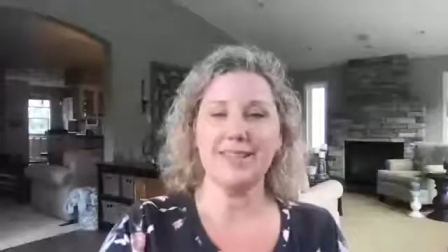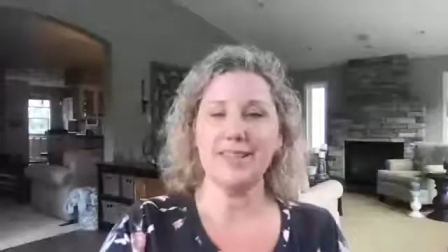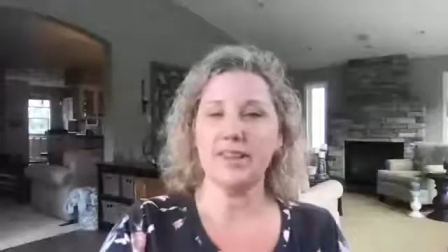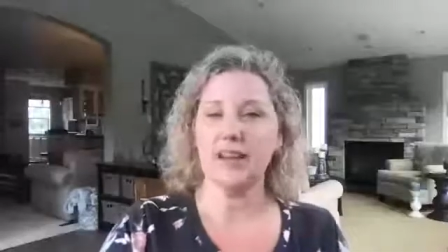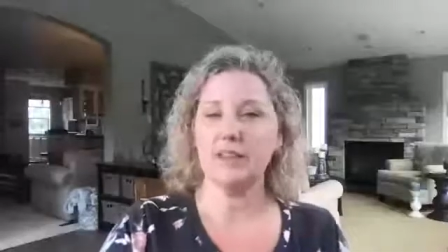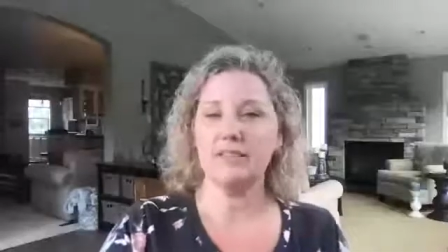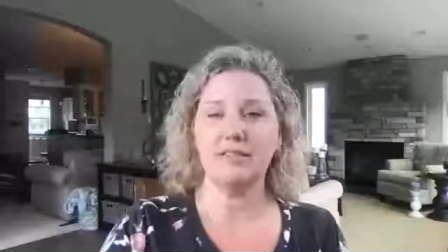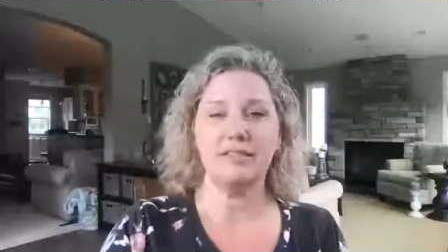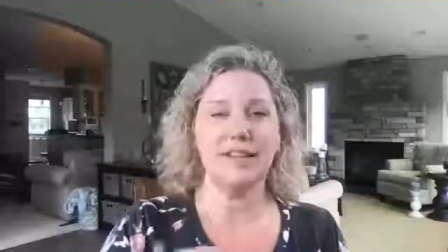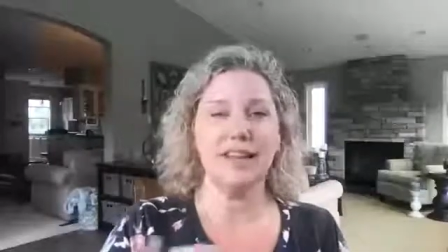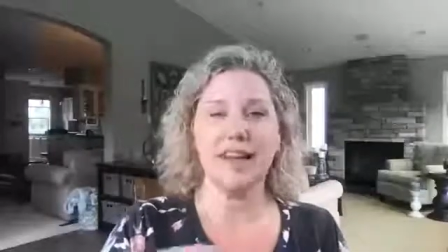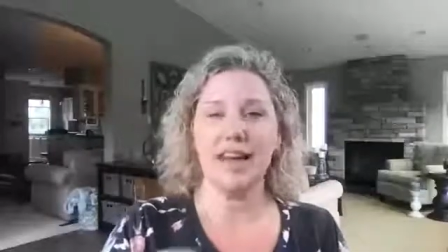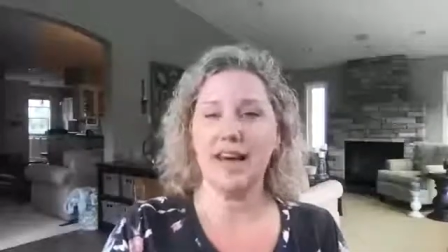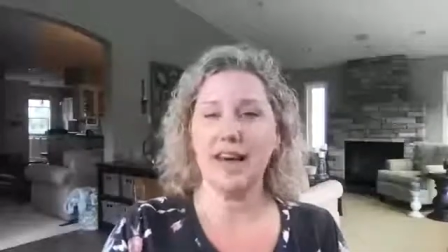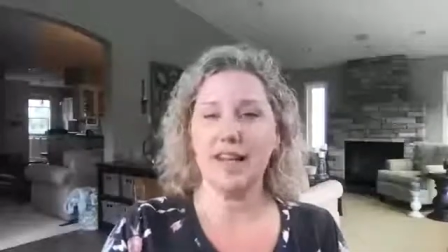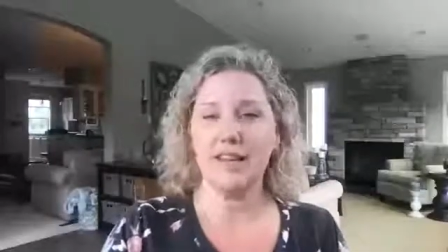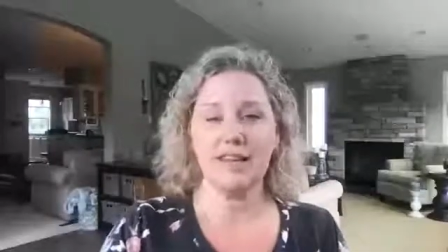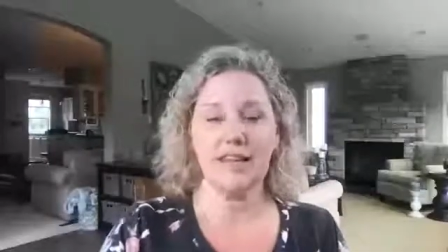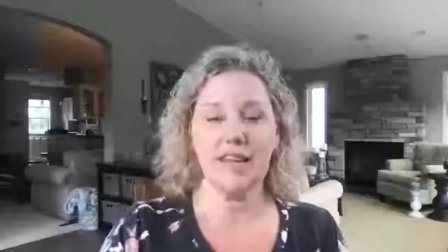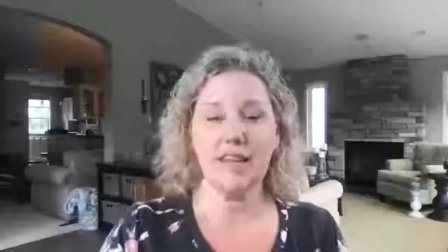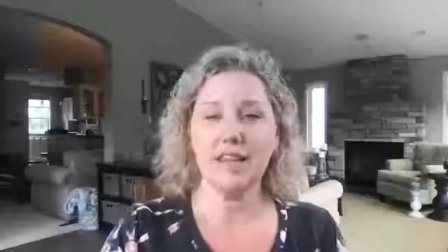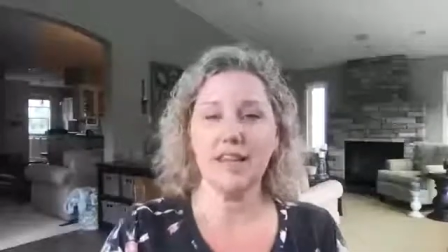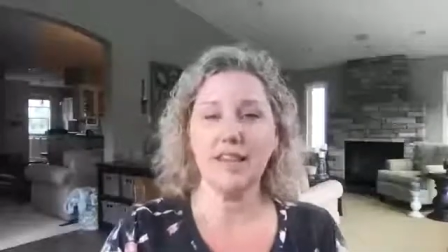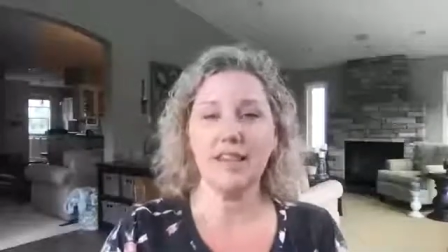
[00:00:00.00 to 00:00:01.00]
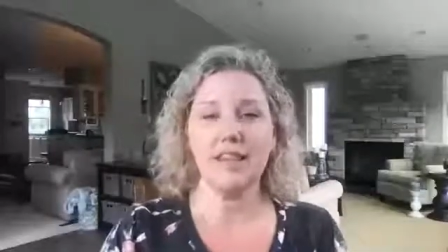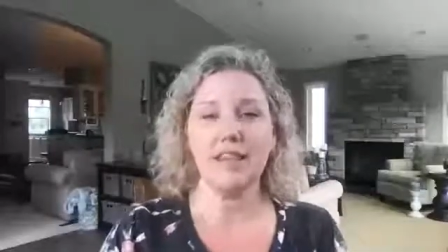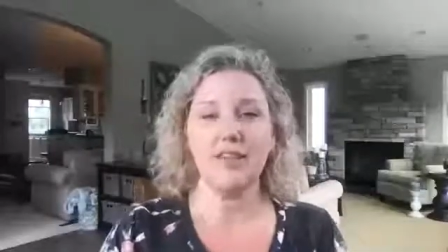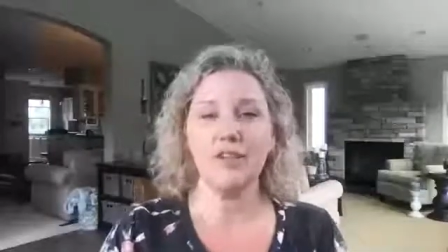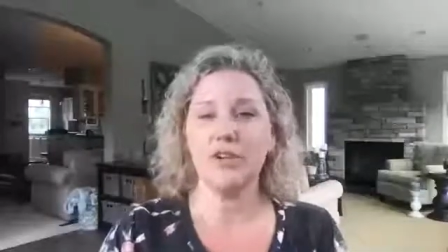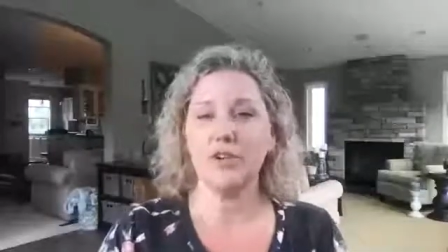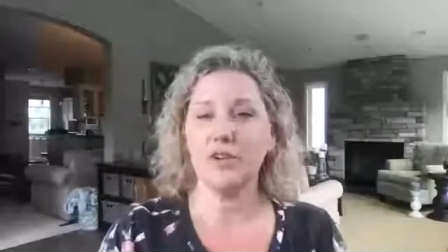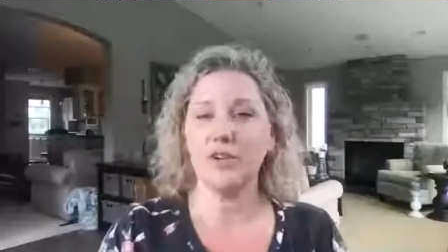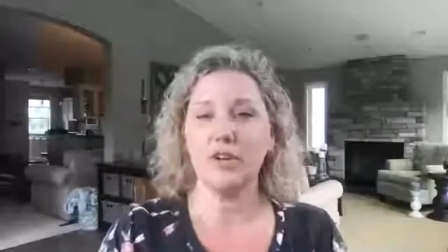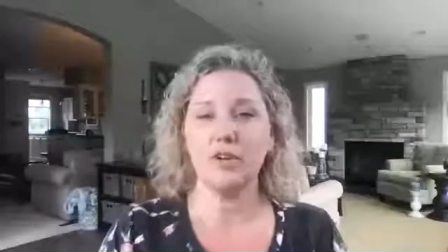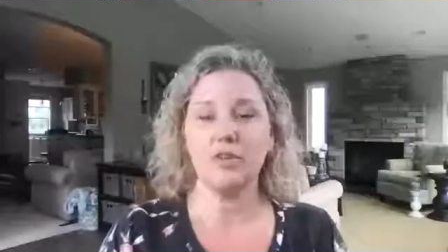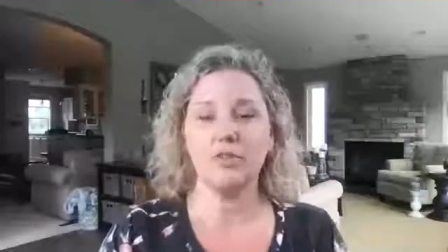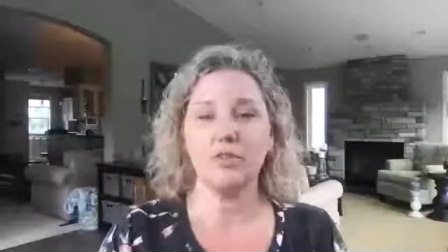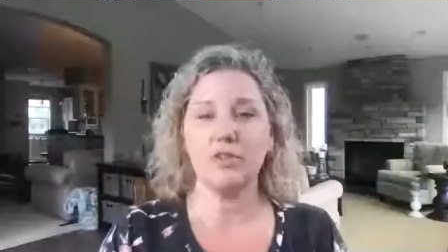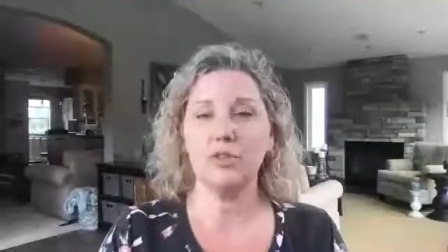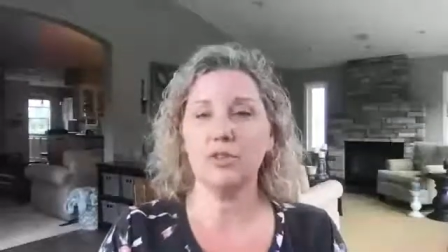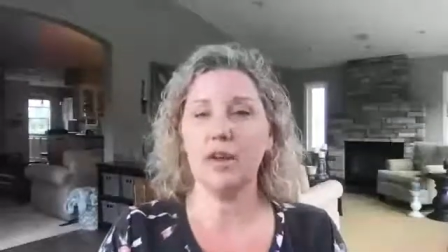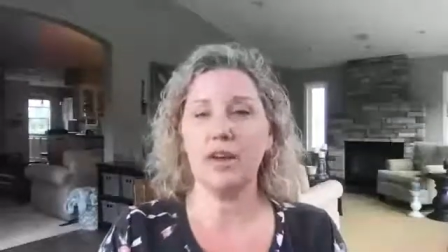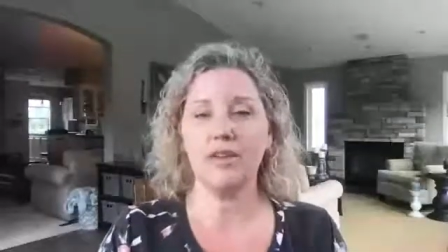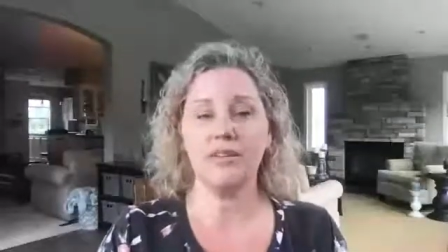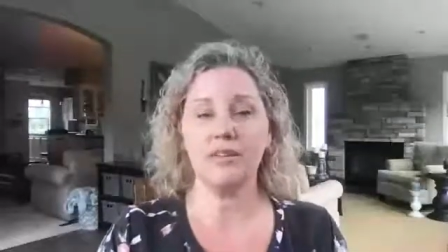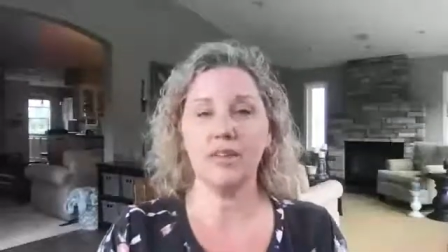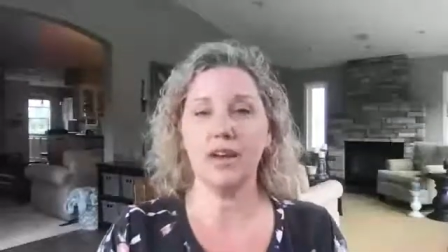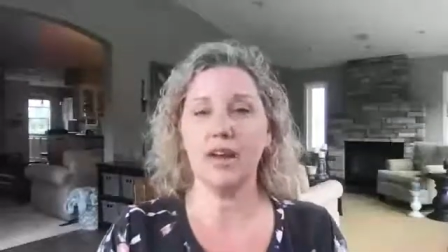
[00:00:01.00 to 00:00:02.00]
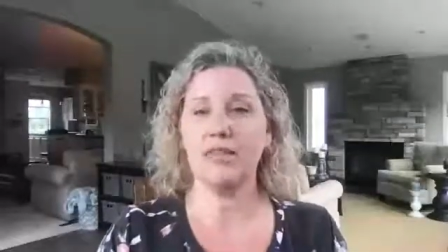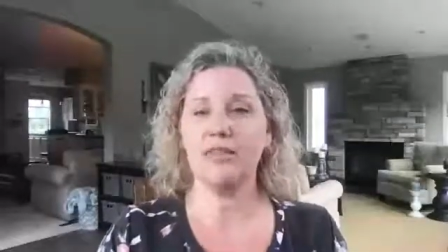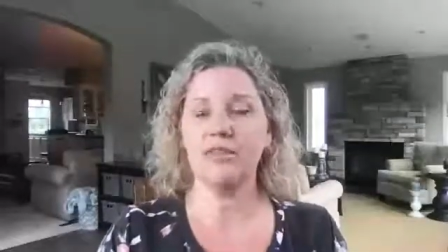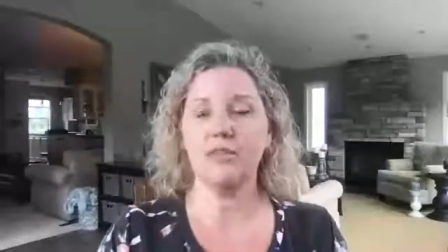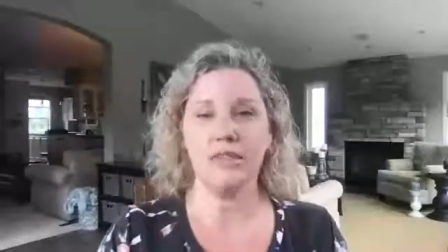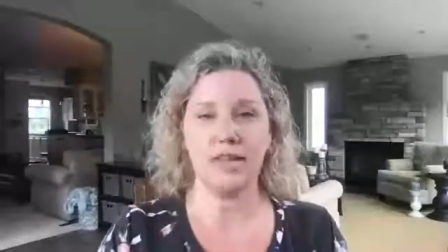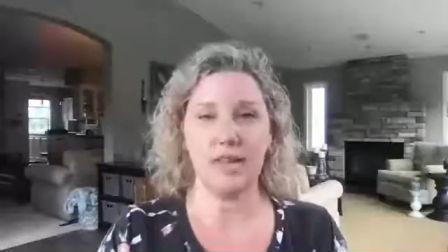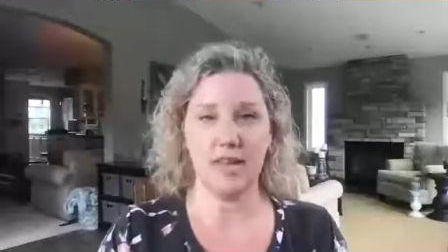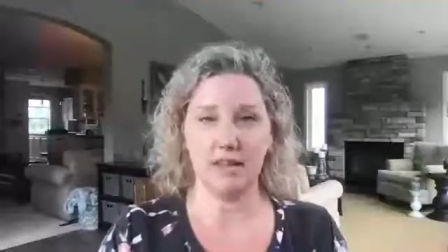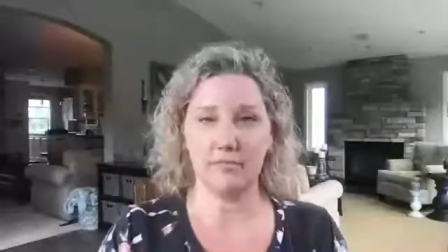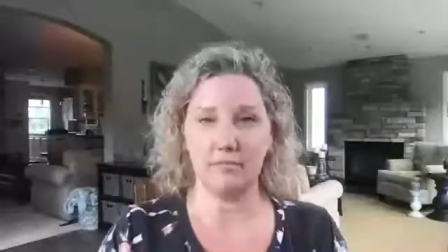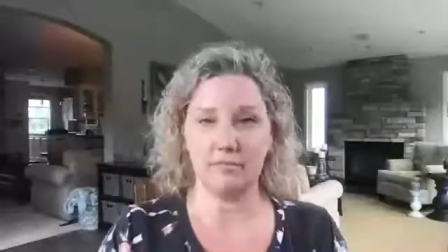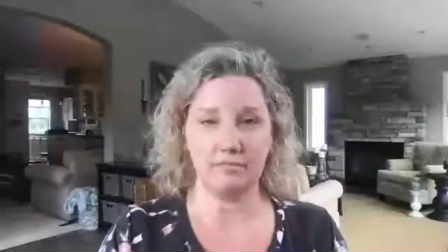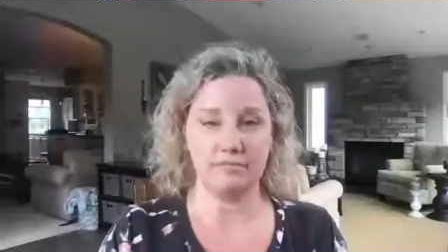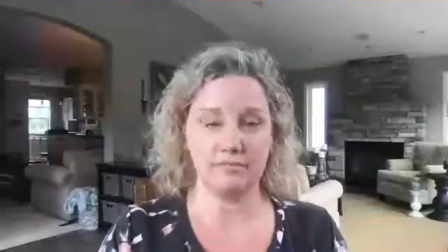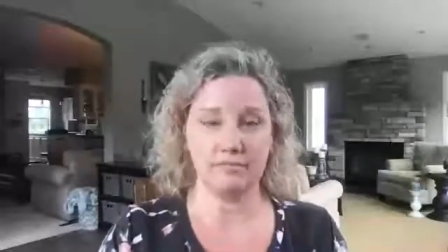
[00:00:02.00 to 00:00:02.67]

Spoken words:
are not anything you're gonna go to ever again.